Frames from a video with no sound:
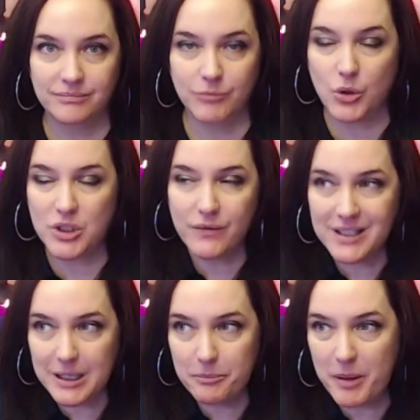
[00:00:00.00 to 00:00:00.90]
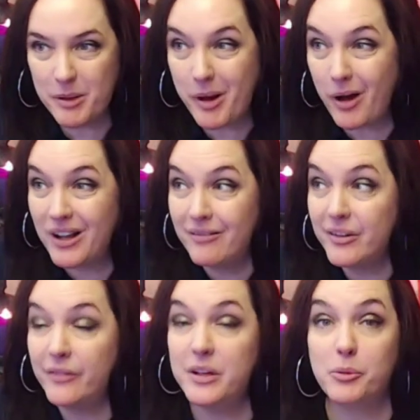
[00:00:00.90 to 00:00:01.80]
Most of us hit maybe about
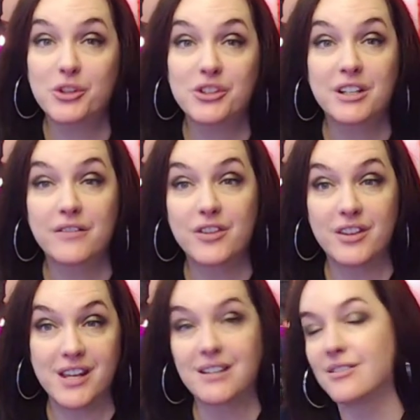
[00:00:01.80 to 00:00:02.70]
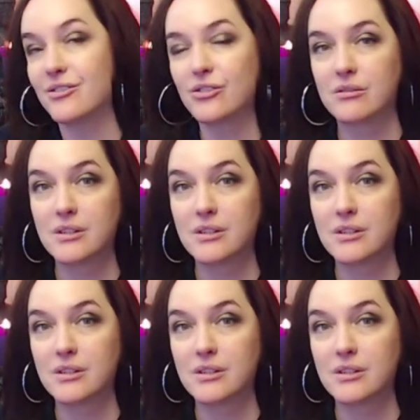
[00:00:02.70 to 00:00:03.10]
50% of the things.